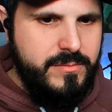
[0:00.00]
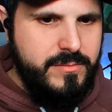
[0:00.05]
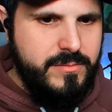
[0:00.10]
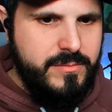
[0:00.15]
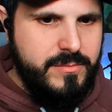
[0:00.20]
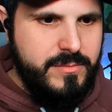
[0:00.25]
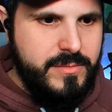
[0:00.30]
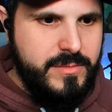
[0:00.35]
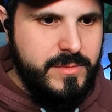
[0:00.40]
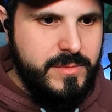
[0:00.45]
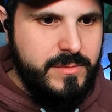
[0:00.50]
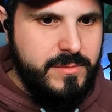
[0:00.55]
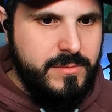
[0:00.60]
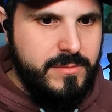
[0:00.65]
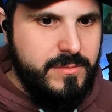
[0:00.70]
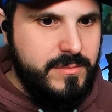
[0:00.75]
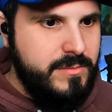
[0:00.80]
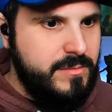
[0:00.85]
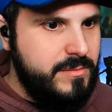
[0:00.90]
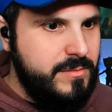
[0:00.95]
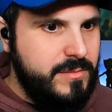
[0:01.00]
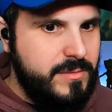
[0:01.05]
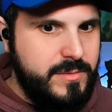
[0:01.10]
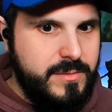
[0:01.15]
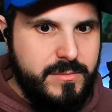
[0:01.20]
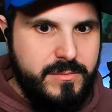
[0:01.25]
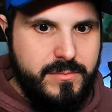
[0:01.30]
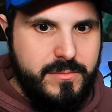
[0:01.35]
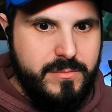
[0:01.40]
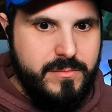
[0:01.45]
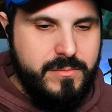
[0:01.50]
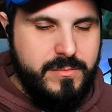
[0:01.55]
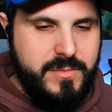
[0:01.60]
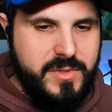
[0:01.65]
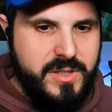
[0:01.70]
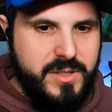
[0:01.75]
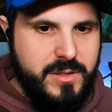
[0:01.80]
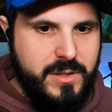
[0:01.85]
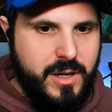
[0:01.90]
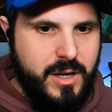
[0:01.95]
Huh?
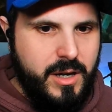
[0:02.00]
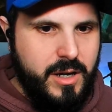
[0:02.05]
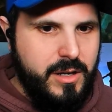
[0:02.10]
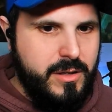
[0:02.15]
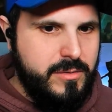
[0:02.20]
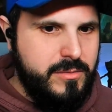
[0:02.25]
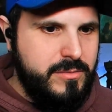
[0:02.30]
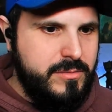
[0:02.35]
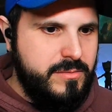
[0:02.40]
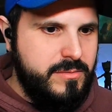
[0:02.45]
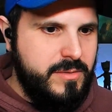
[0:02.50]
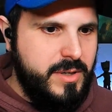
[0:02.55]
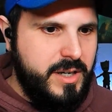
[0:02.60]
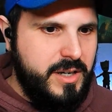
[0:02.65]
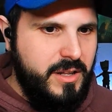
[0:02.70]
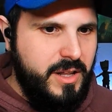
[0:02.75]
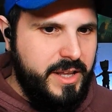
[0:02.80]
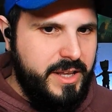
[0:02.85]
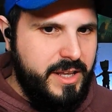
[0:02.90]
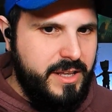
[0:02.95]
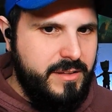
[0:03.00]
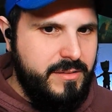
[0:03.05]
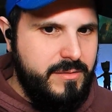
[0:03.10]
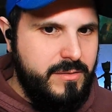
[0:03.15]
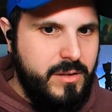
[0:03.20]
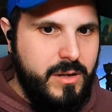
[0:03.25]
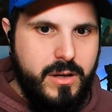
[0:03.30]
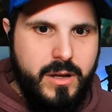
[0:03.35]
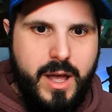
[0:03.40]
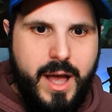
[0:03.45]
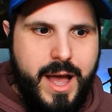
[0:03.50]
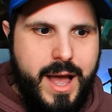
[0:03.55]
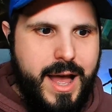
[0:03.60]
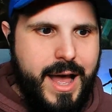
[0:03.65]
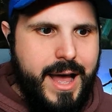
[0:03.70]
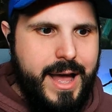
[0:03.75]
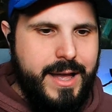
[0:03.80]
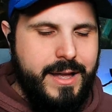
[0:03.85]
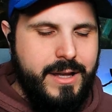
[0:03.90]
huh? Uh oh, I don't like it. Ah!